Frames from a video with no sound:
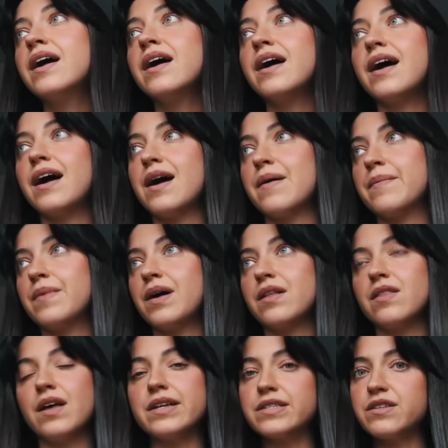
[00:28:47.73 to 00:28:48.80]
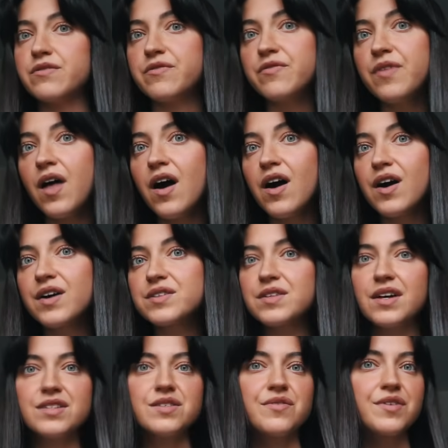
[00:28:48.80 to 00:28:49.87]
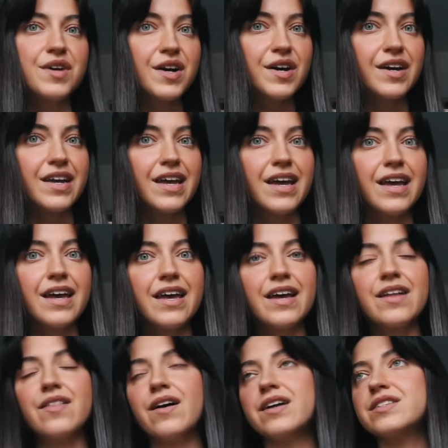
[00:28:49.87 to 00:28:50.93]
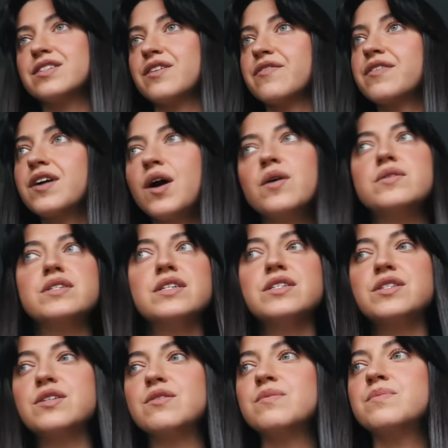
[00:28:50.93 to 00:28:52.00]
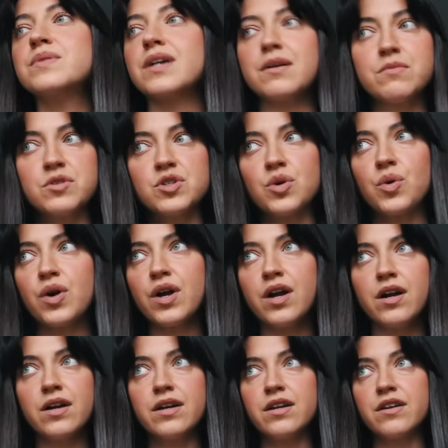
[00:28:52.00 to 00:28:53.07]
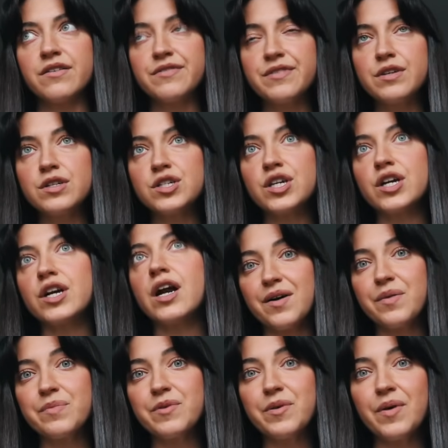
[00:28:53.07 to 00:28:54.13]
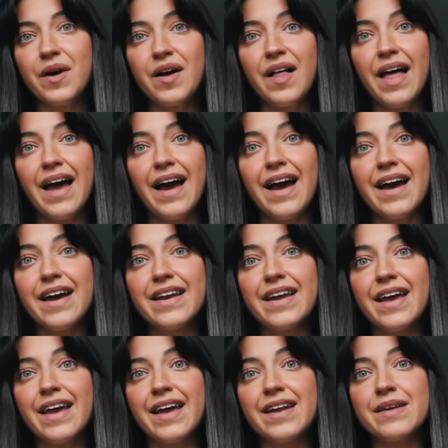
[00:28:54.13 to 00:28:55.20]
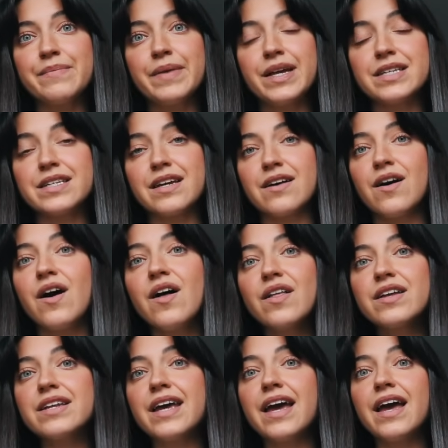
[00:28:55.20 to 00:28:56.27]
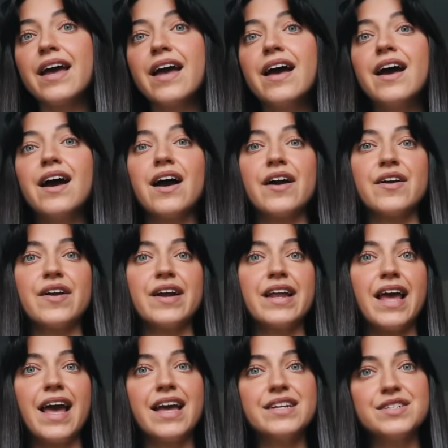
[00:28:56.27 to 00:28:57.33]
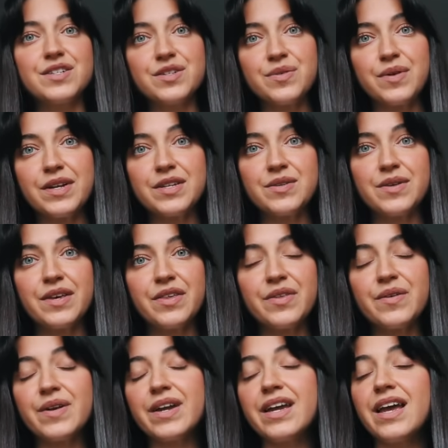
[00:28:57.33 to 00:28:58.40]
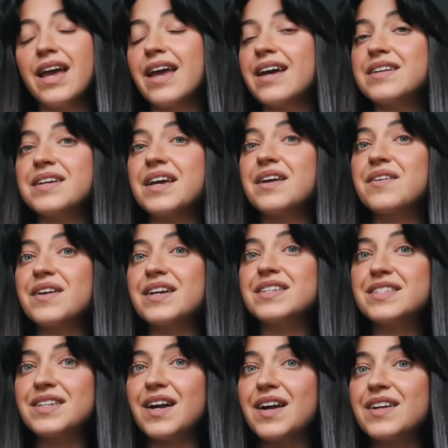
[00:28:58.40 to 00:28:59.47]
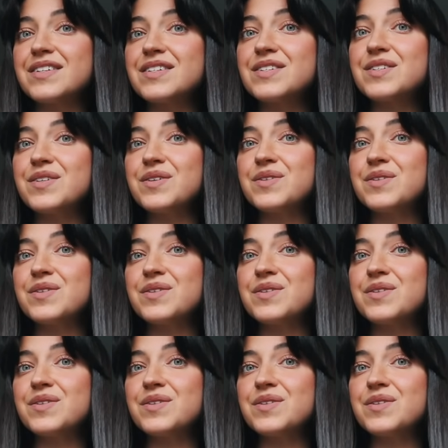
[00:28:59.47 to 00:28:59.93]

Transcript: Lots of vlogs, lots of cooking, lots of cozy soups I'm sure are in our future. Hope you all had an amazing holiday, a great end to 2023, and a great start to